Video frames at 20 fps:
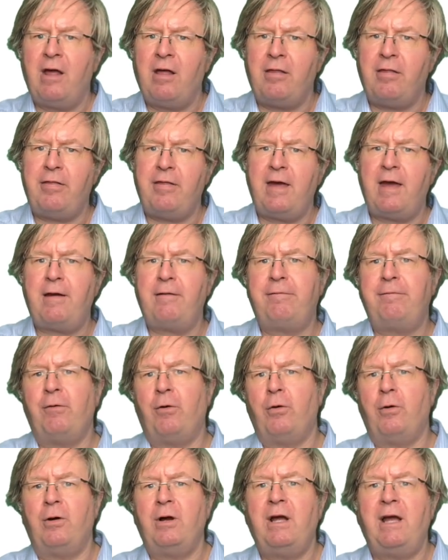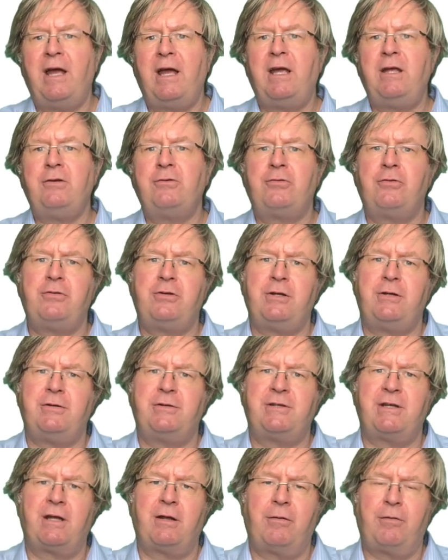therefore
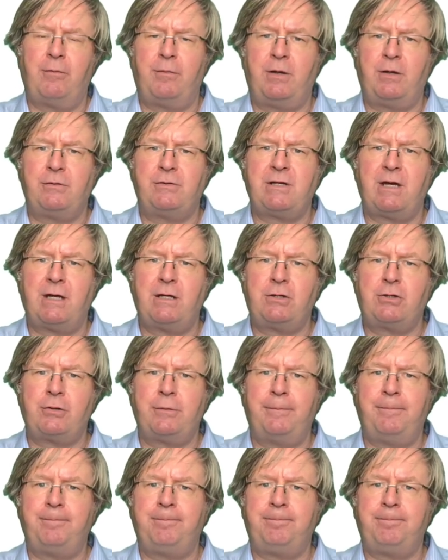introducing the mutation.